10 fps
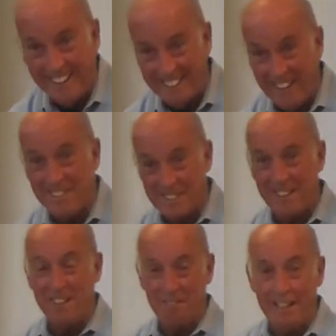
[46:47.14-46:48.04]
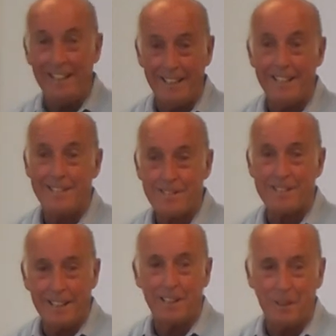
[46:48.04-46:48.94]
That was a really
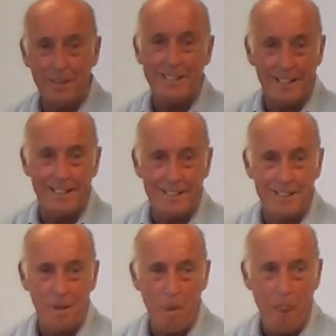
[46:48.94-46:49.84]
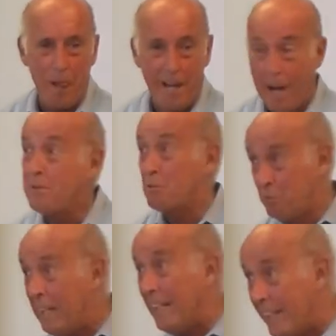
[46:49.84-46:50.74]
interesting coincidence. That was
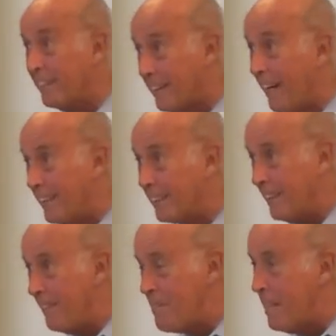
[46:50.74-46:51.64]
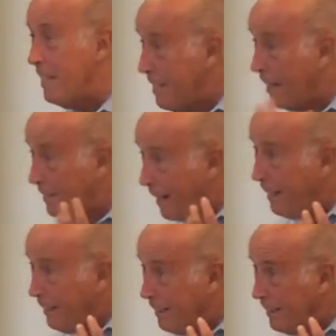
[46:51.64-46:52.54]
really unlikely. Isn't that great?